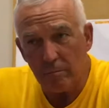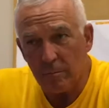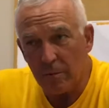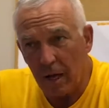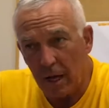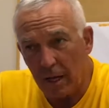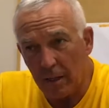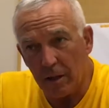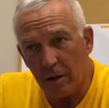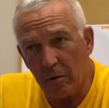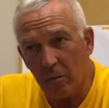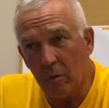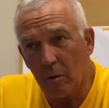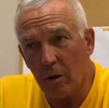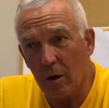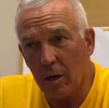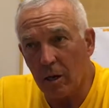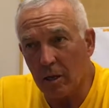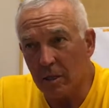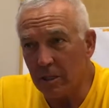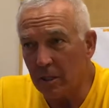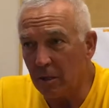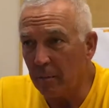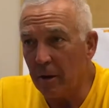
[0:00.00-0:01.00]
I think we're going
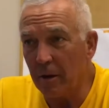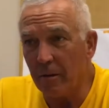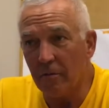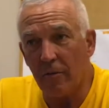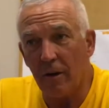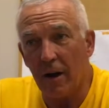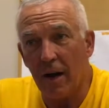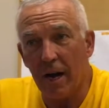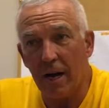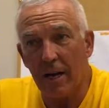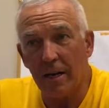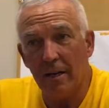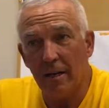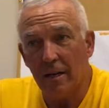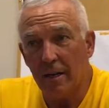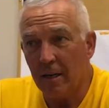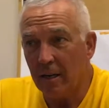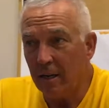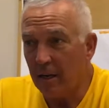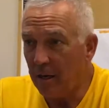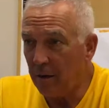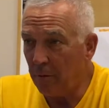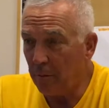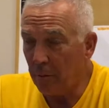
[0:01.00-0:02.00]
to still be fine.
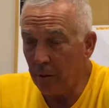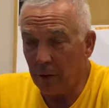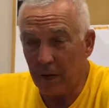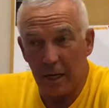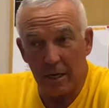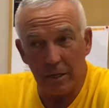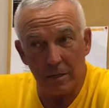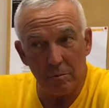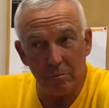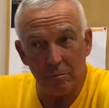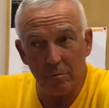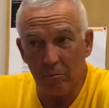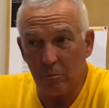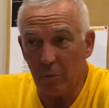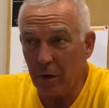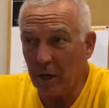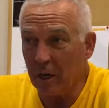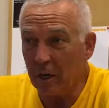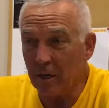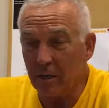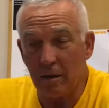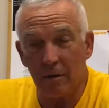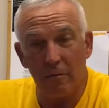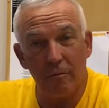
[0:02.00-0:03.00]
We got
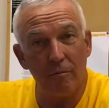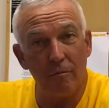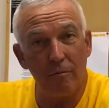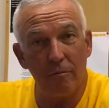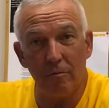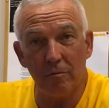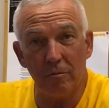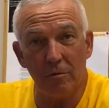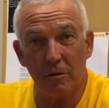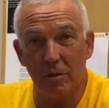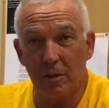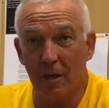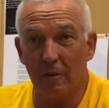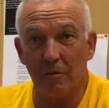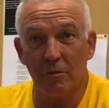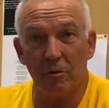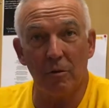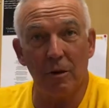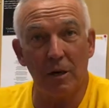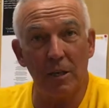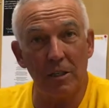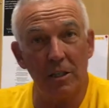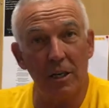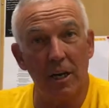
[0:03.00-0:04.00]
a tough
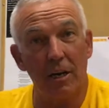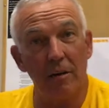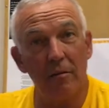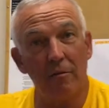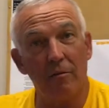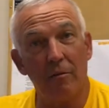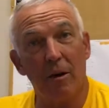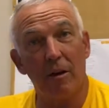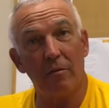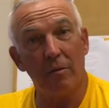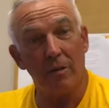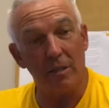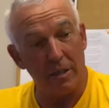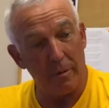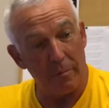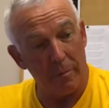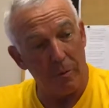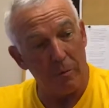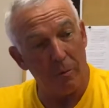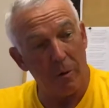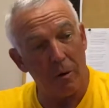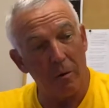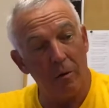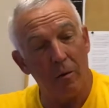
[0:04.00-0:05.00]
stretch yet in front of us.
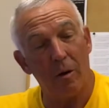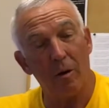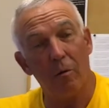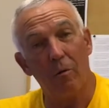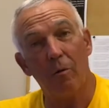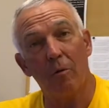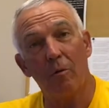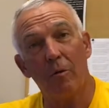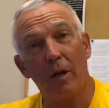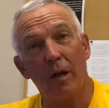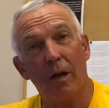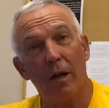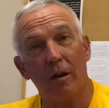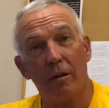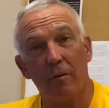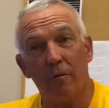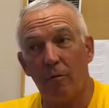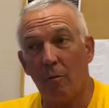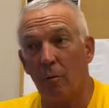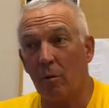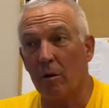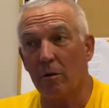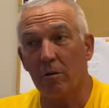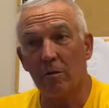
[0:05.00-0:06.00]
We go on the road again to
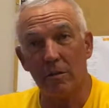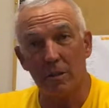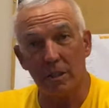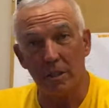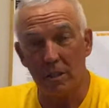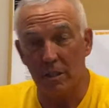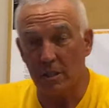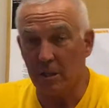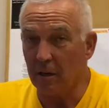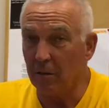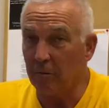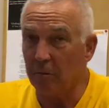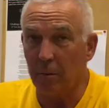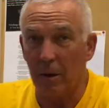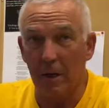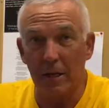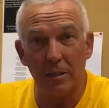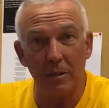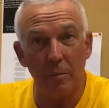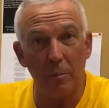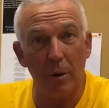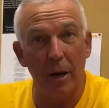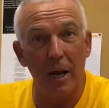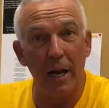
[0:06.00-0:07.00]
Fort Lewis. It's a tough place
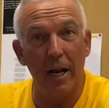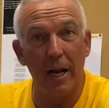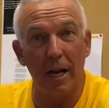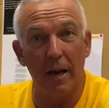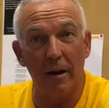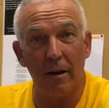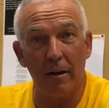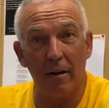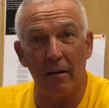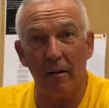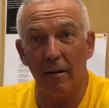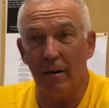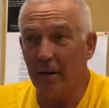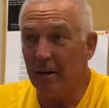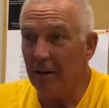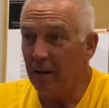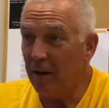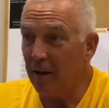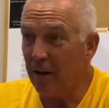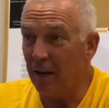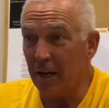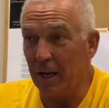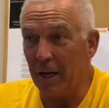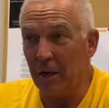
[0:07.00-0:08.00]
to play down there.
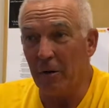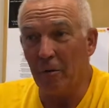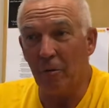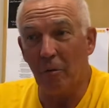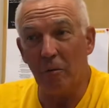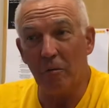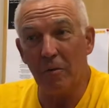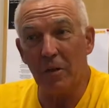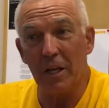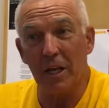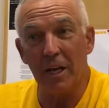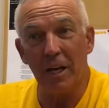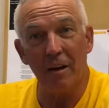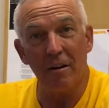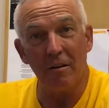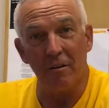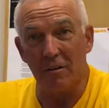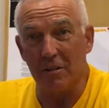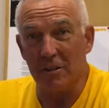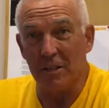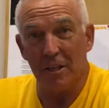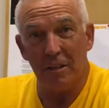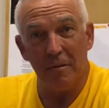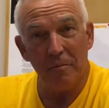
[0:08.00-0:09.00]
Over the
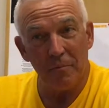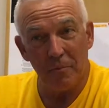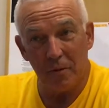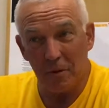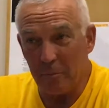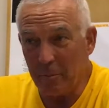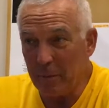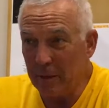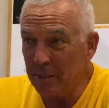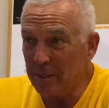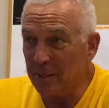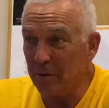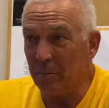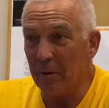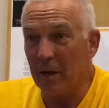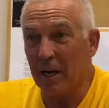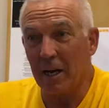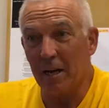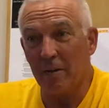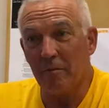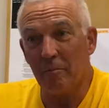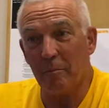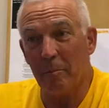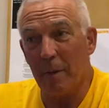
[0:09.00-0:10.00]
years, there have been some
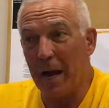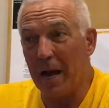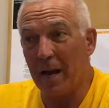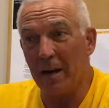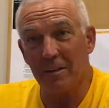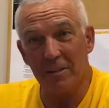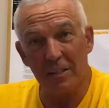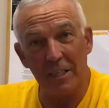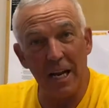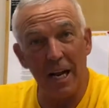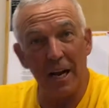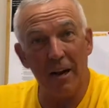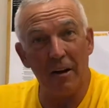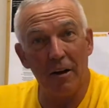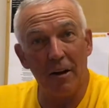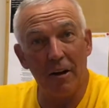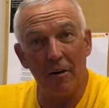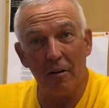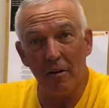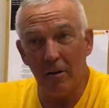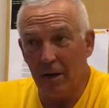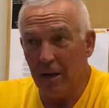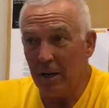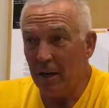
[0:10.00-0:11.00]
heck of battles down
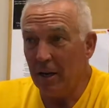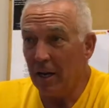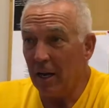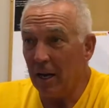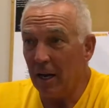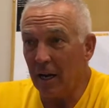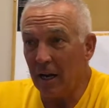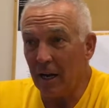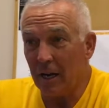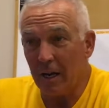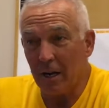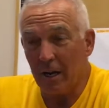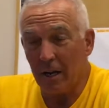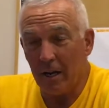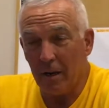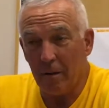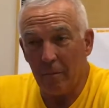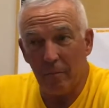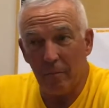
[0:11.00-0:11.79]
there, and